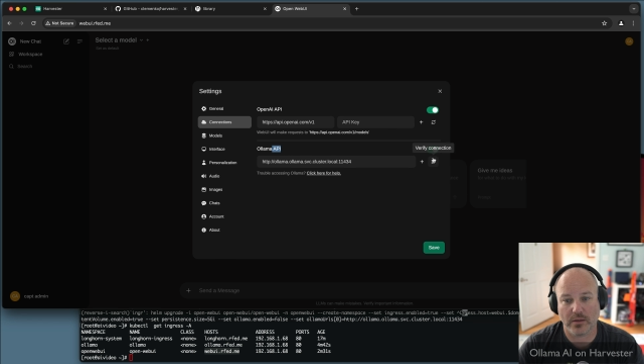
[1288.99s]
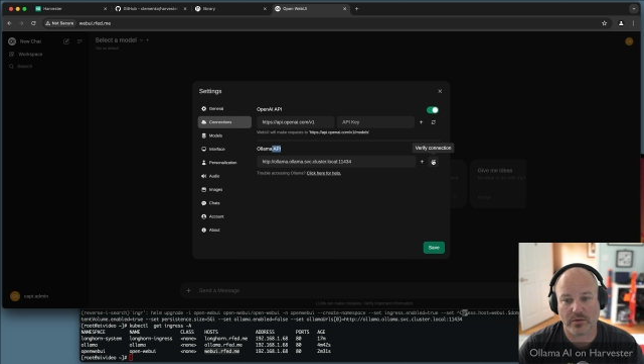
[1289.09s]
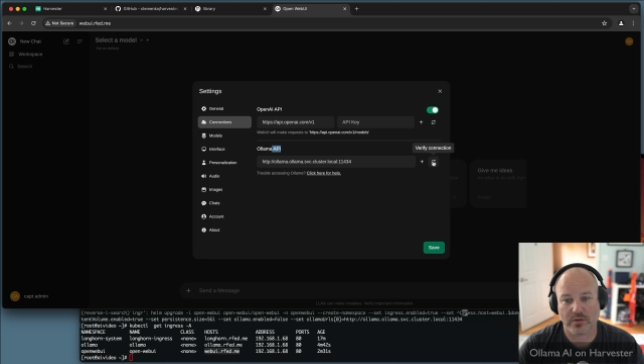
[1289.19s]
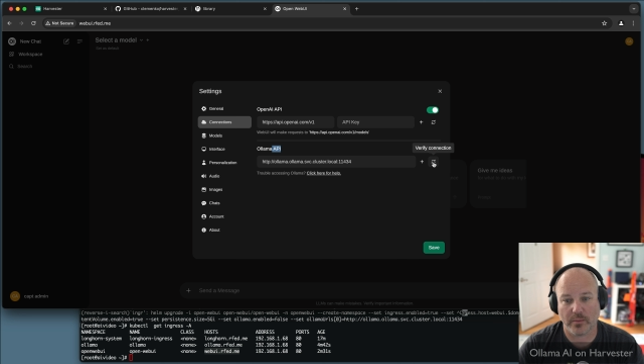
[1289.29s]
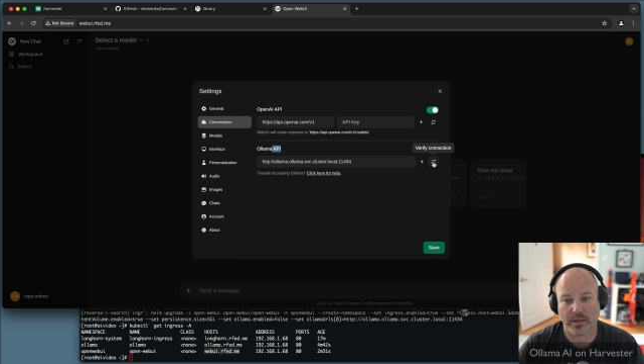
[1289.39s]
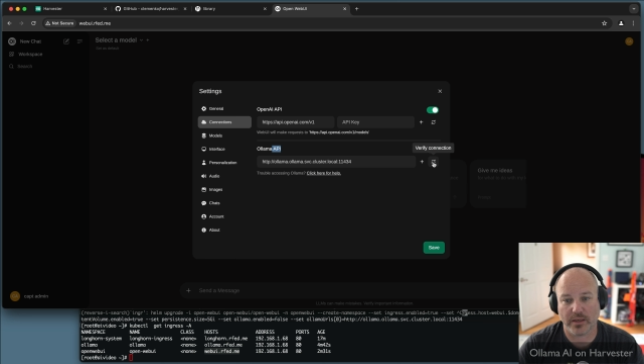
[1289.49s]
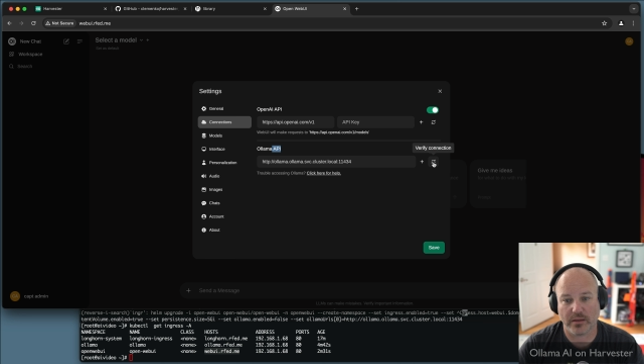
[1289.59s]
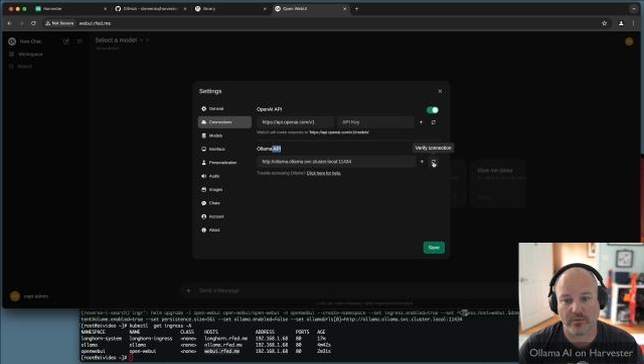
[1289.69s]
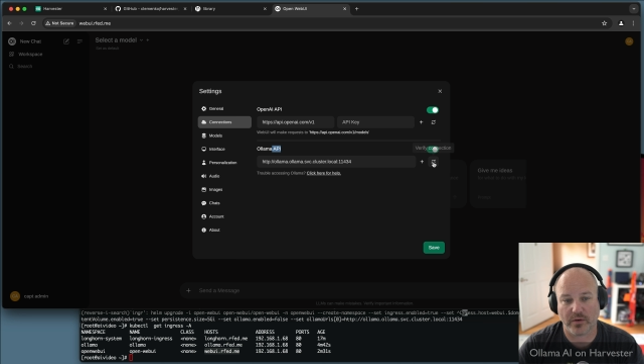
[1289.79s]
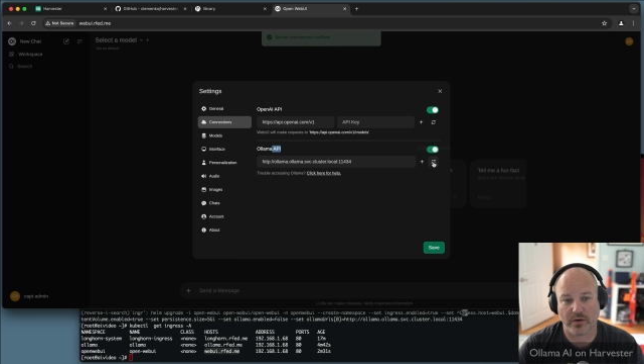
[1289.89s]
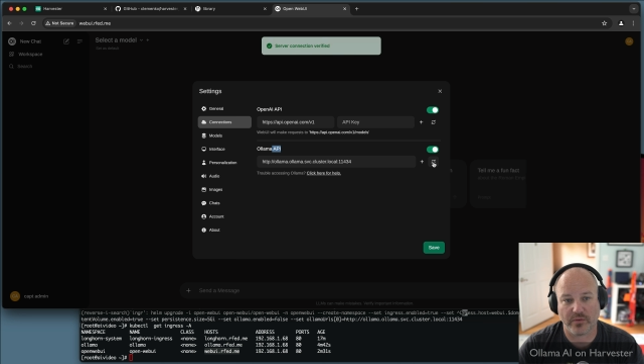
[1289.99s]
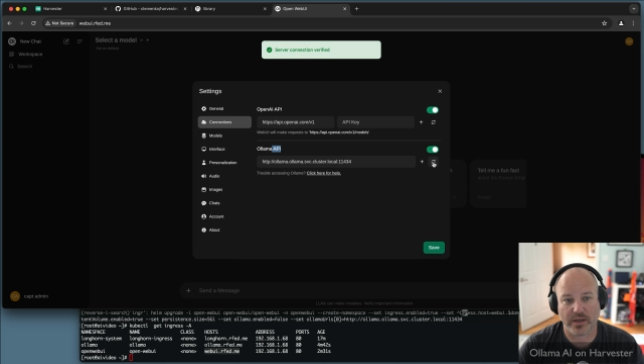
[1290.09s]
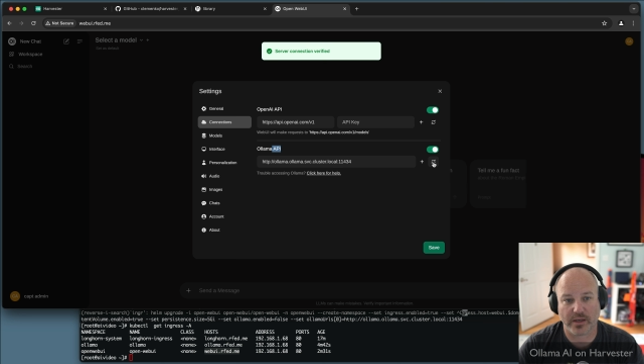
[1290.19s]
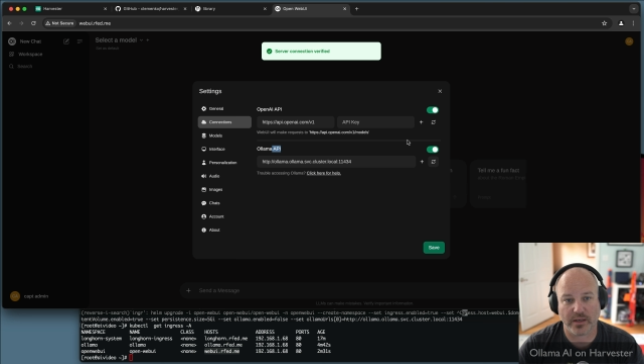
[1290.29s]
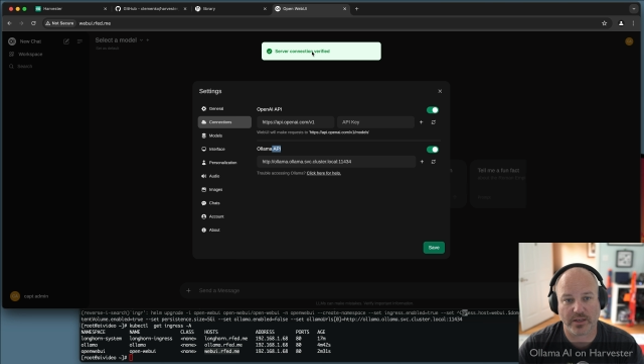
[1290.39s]
So I'm going to hit the verify
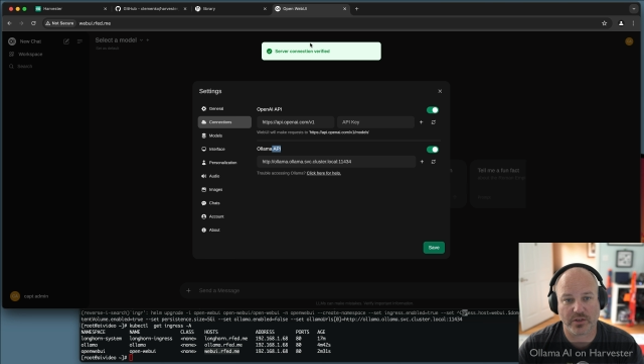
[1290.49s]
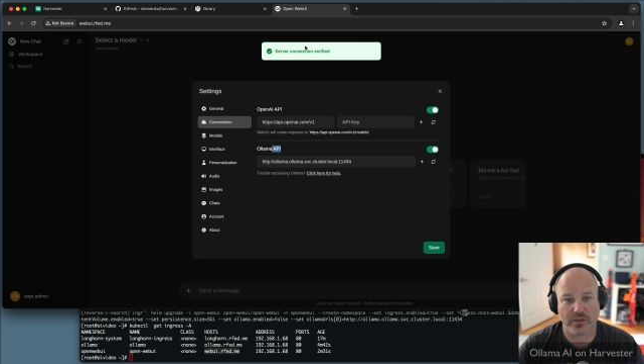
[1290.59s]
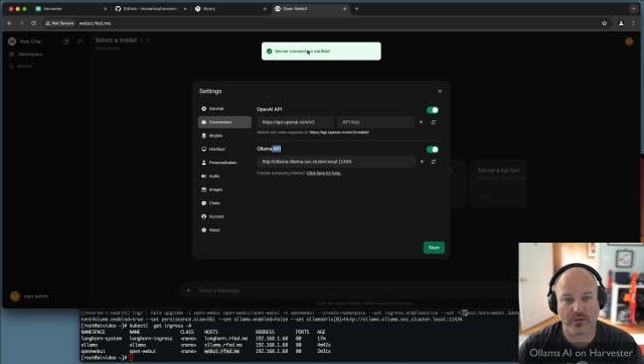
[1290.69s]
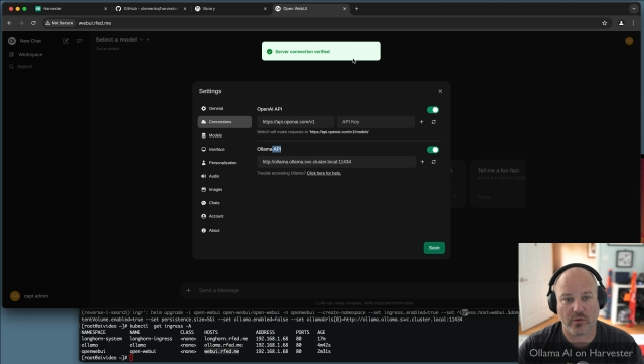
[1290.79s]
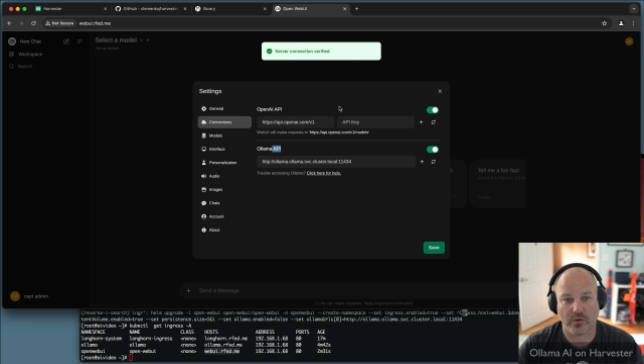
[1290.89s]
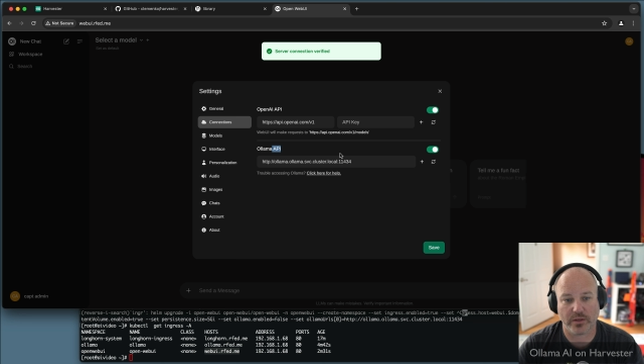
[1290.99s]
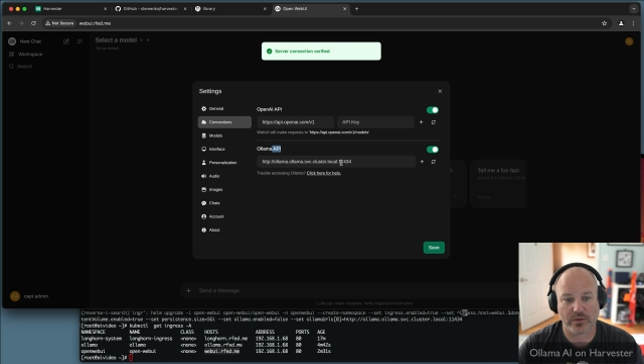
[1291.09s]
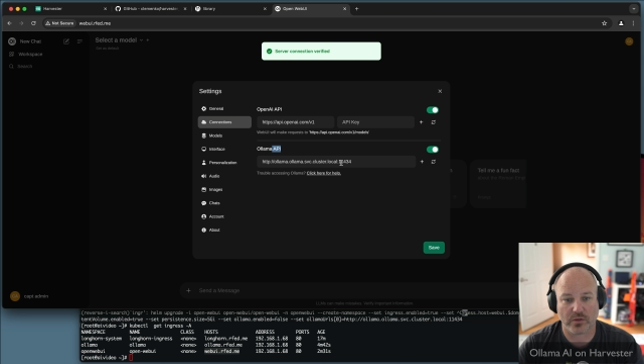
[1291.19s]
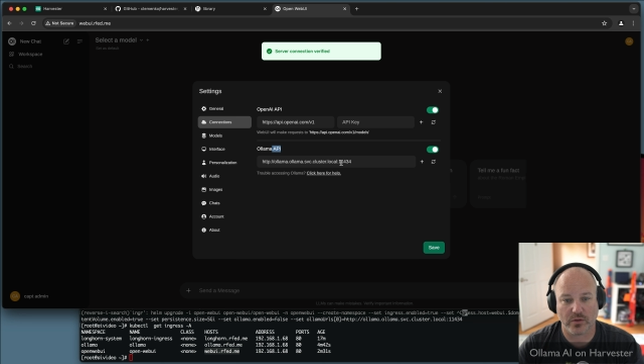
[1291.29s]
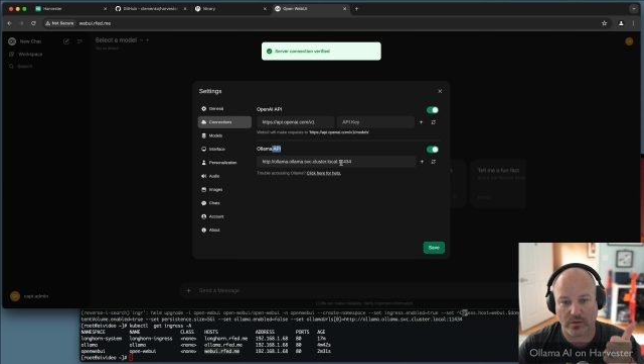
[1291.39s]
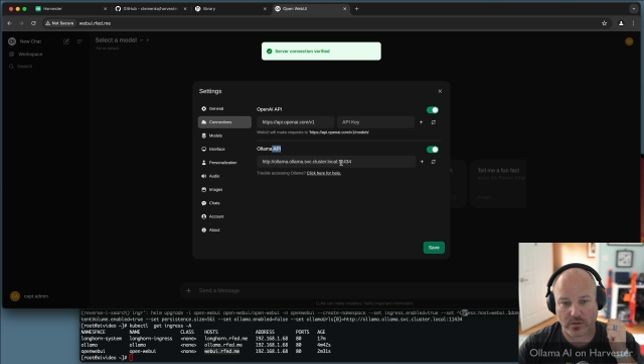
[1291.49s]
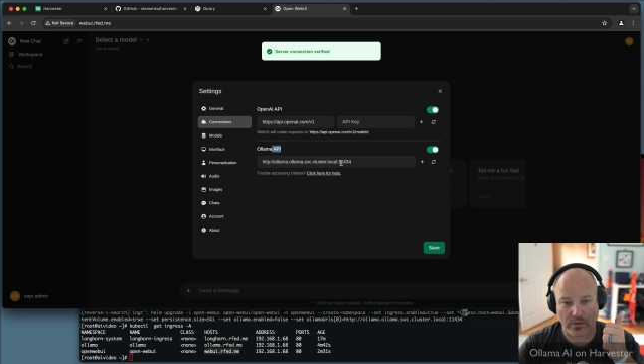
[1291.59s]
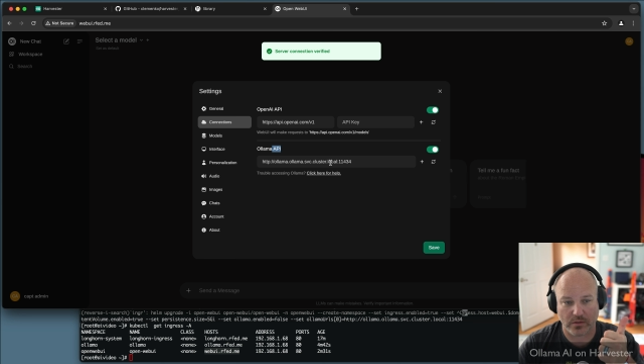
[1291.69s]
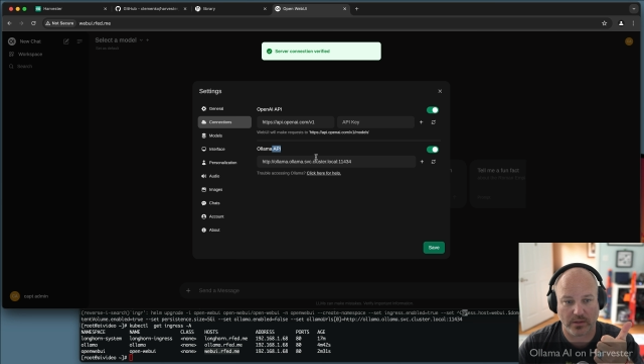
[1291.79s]
connection. Green is good.